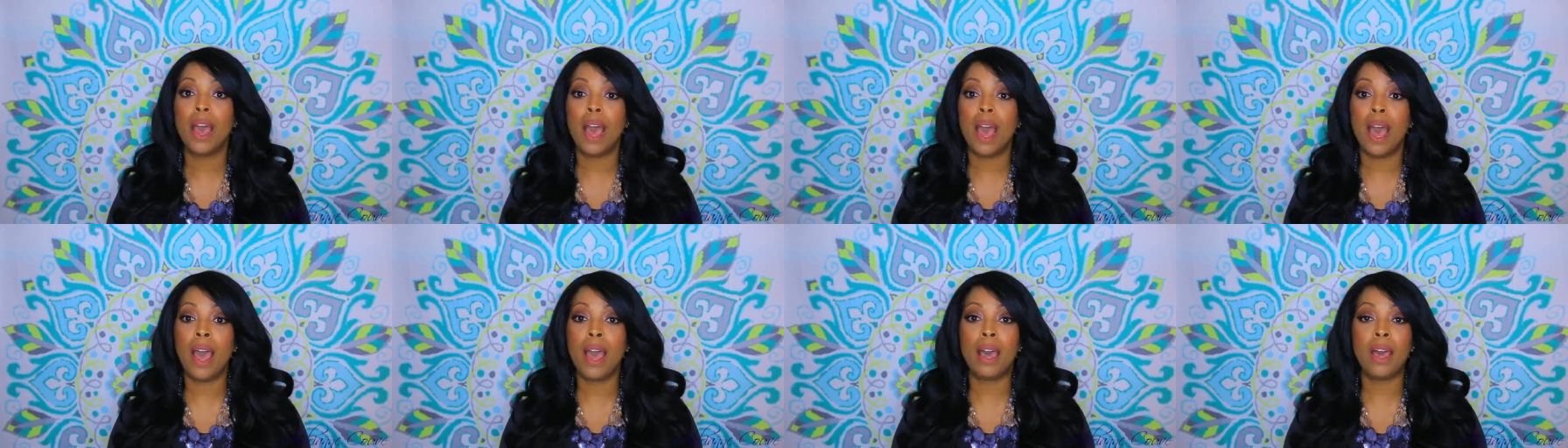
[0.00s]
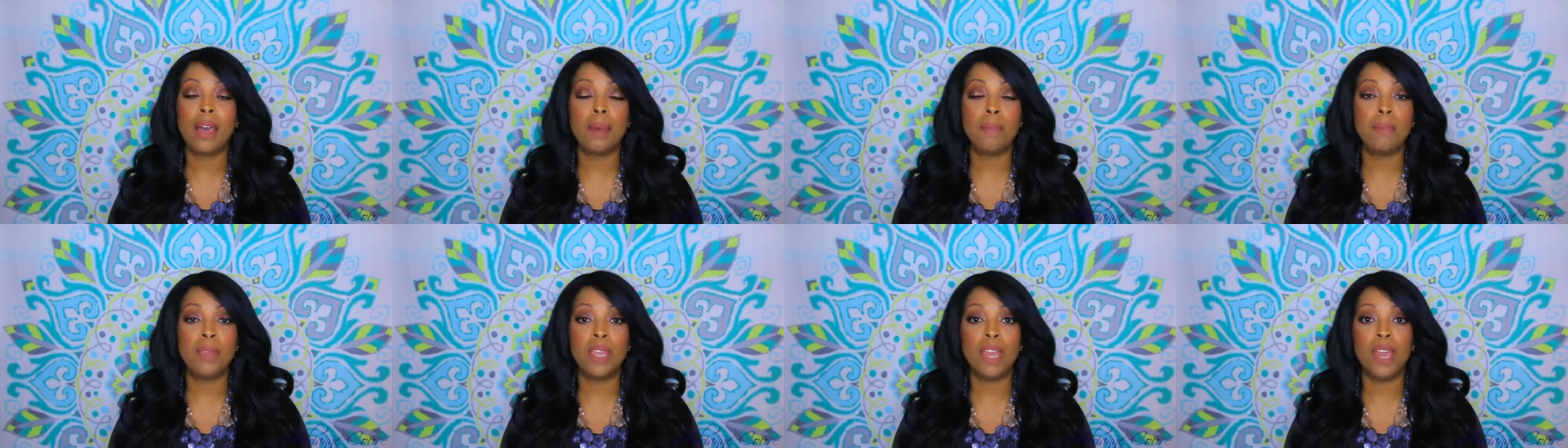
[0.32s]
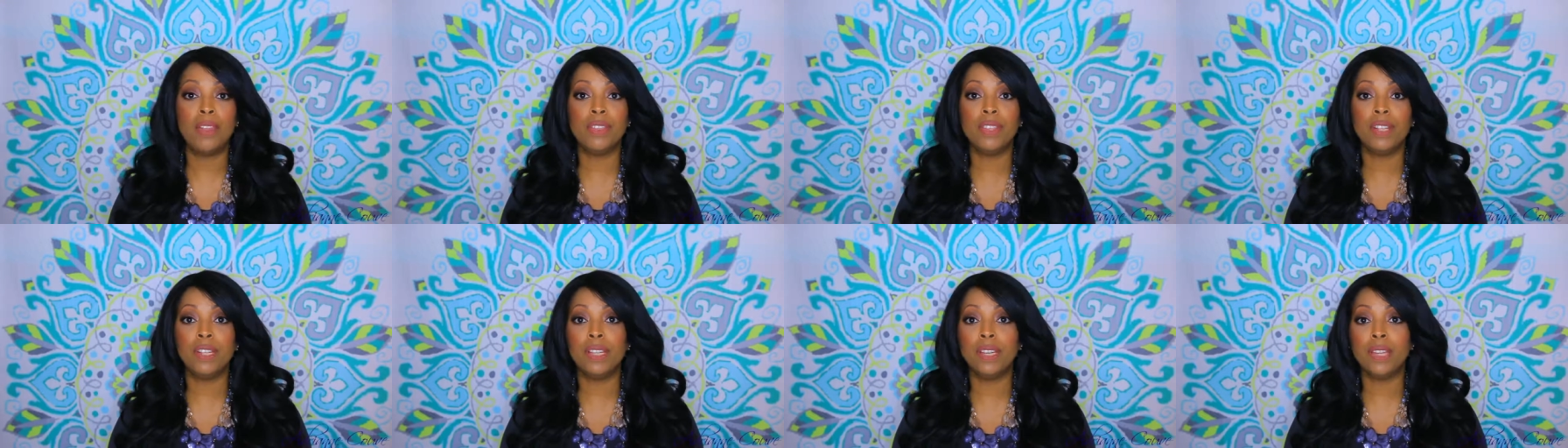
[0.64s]
uh, be
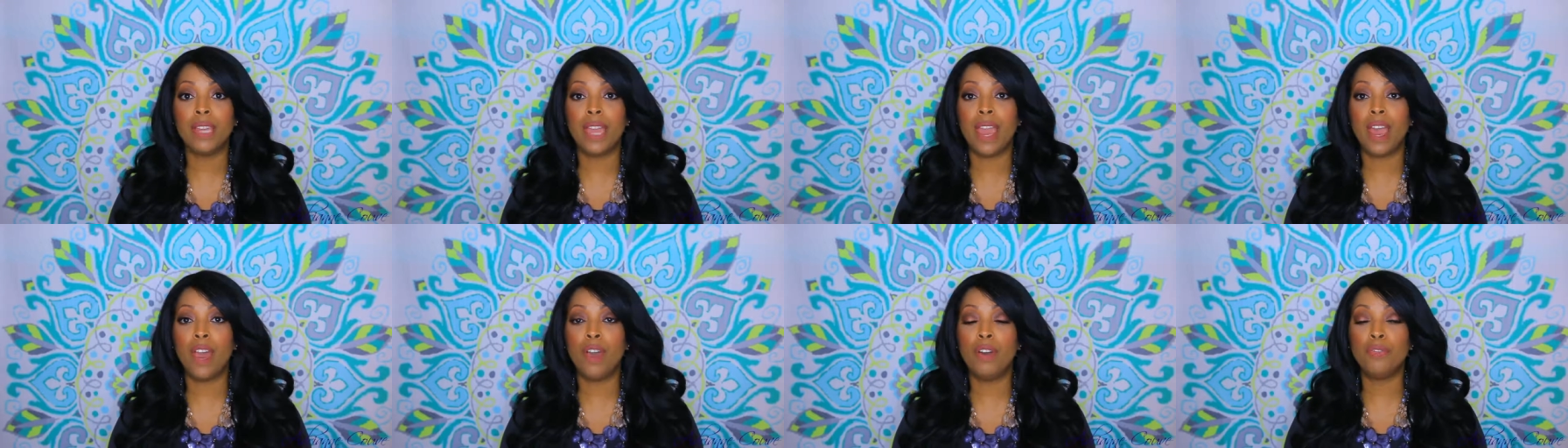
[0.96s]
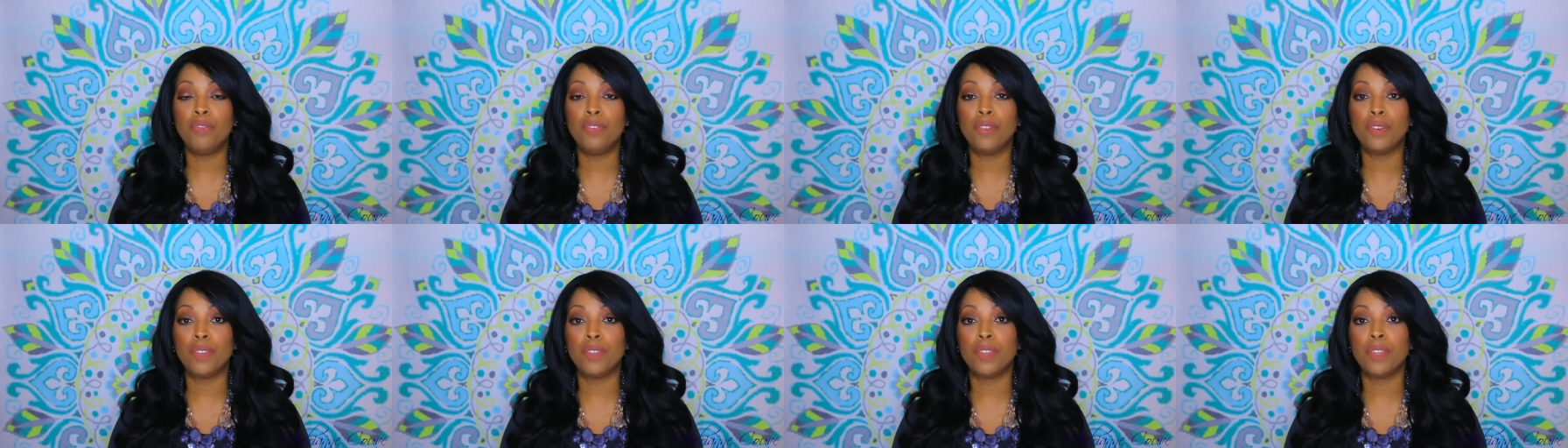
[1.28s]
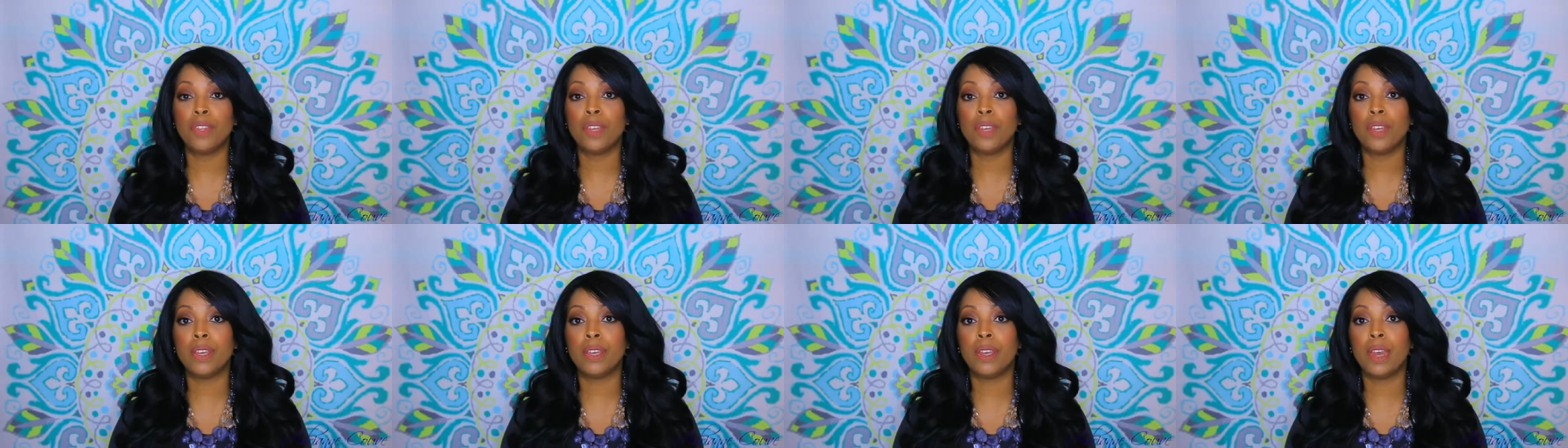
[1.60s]
on the lookout for
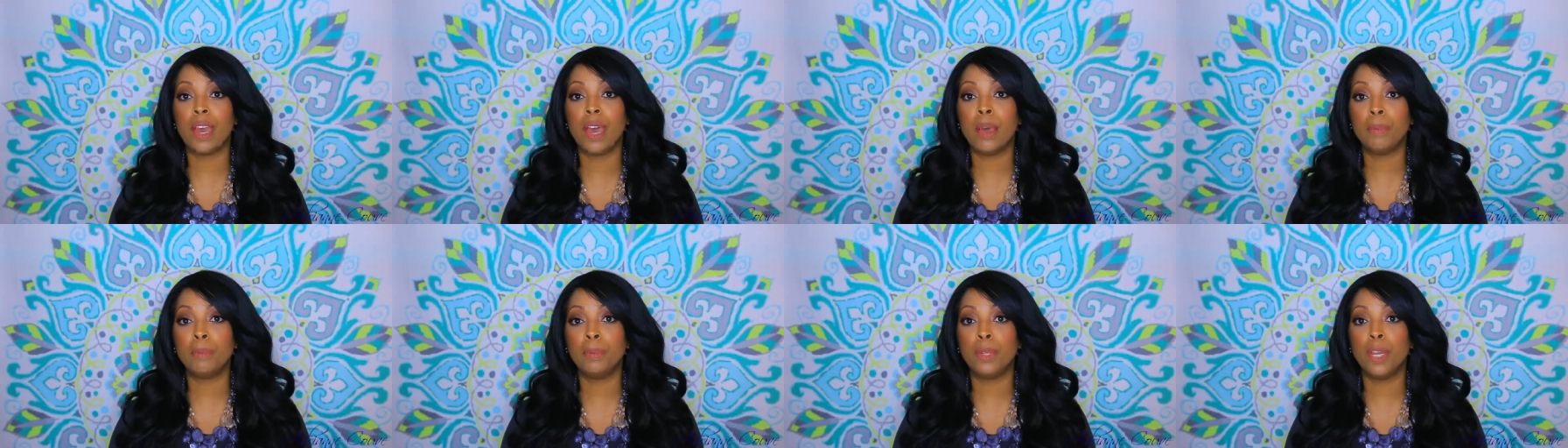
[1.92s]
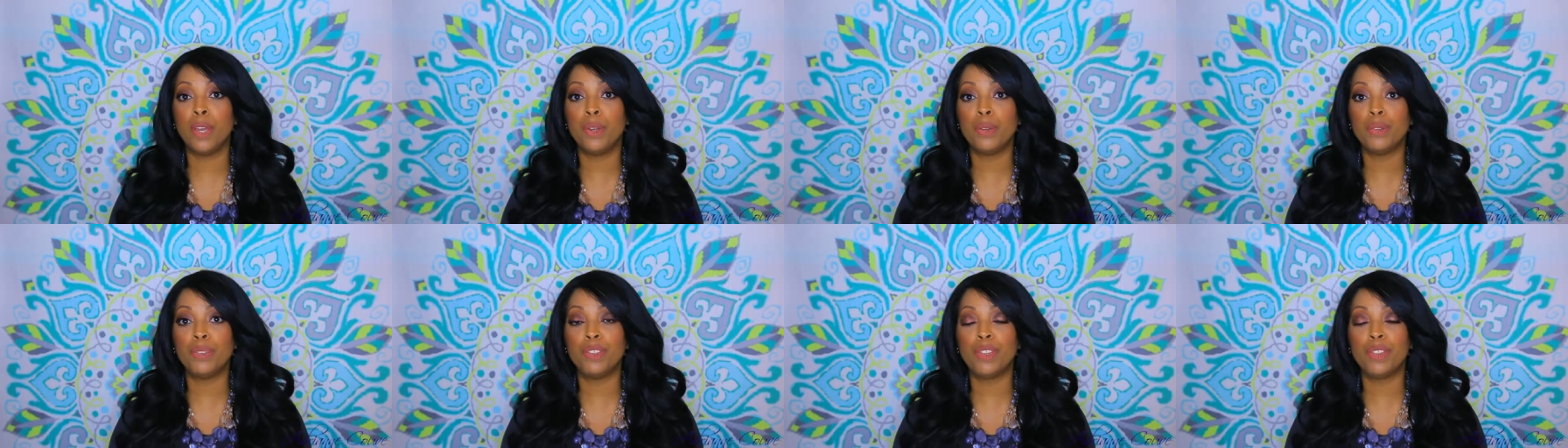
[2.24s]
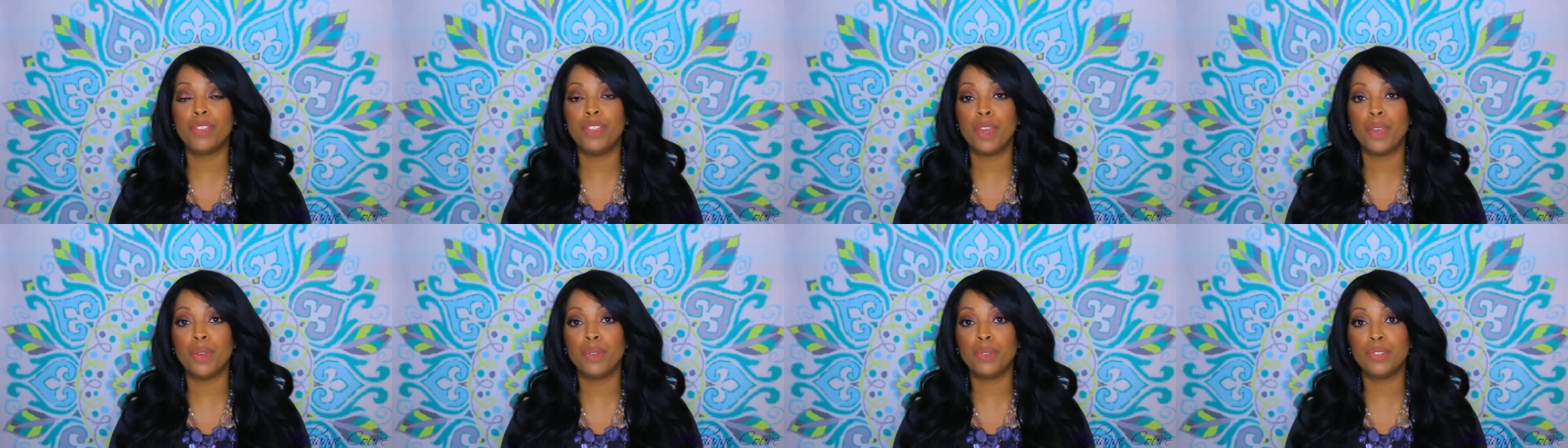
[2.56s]
the uploads
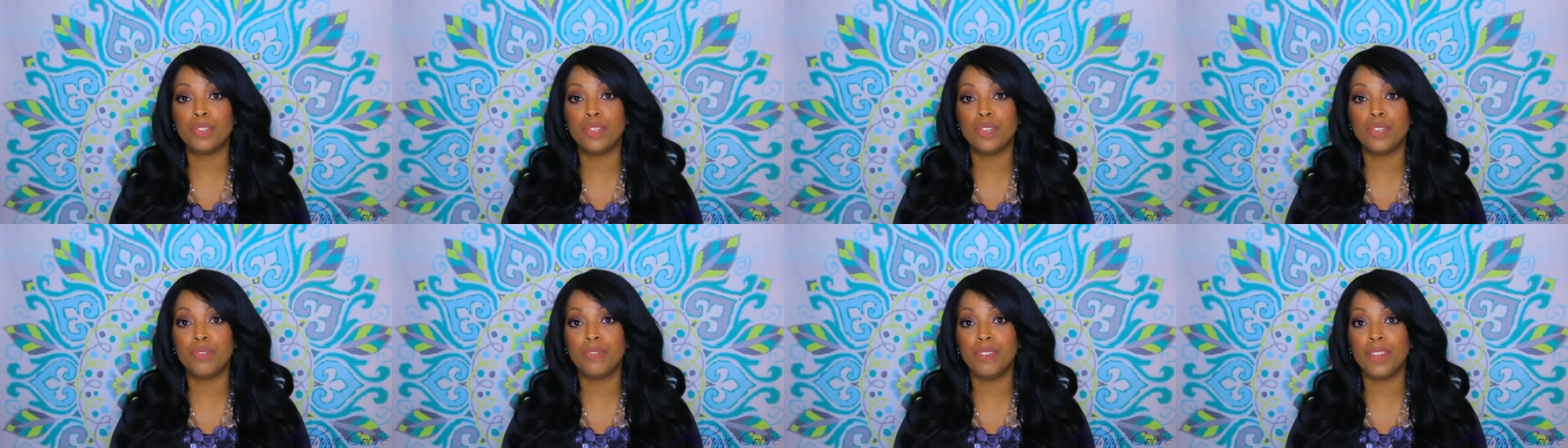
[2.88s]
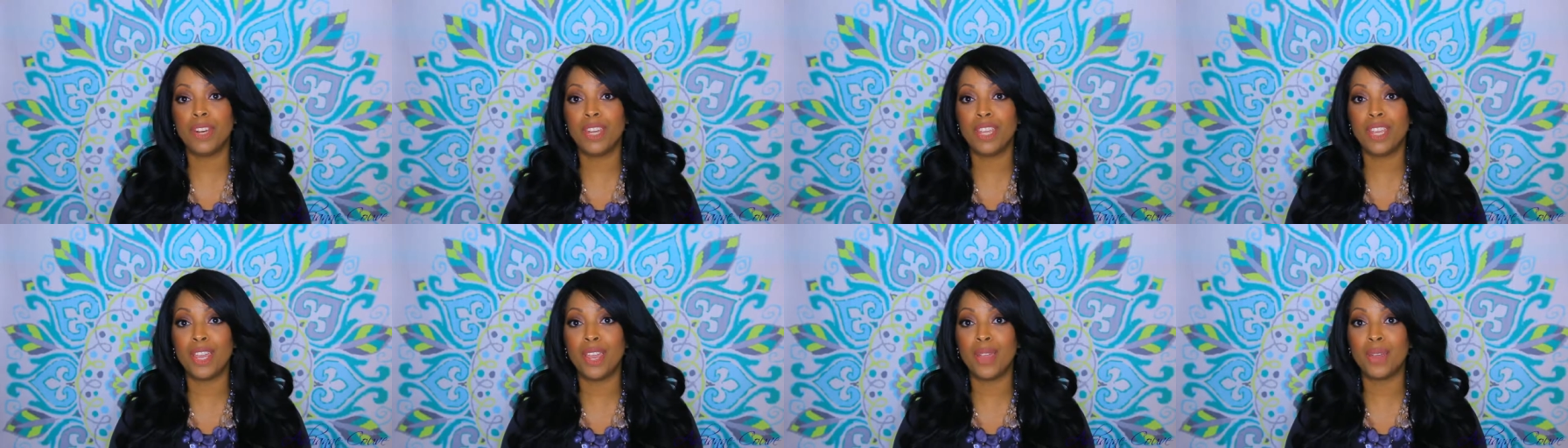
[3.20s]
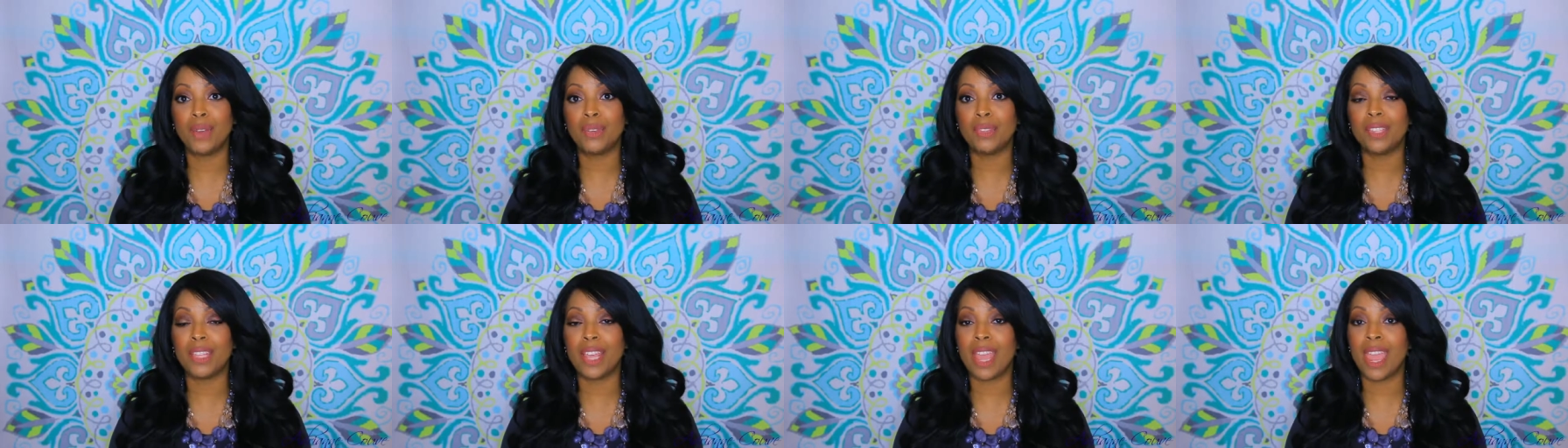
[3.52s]
of those new
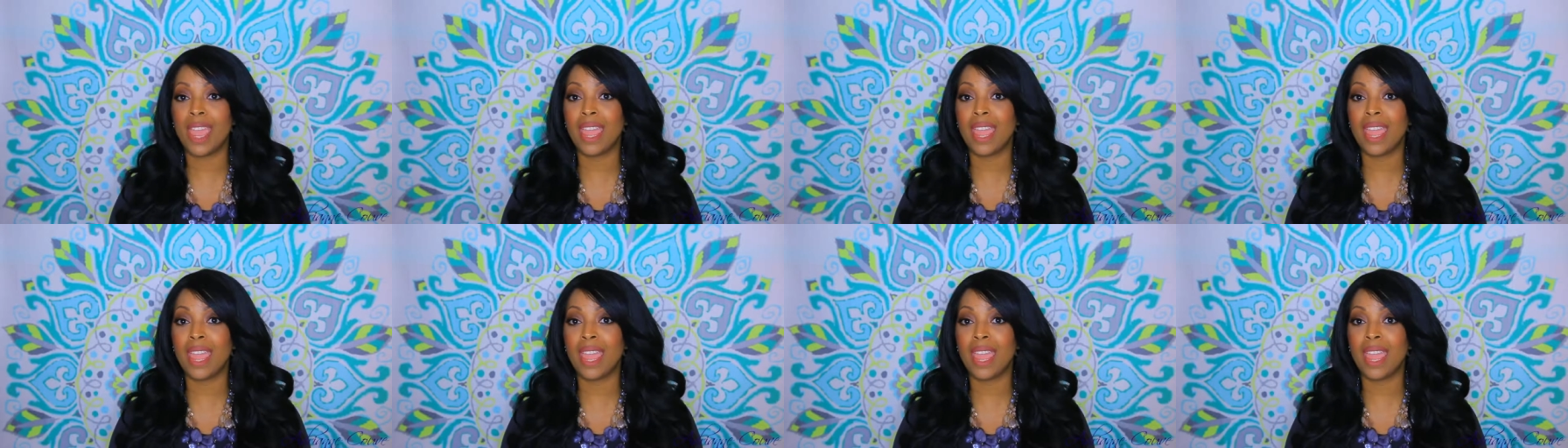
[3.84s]
videos.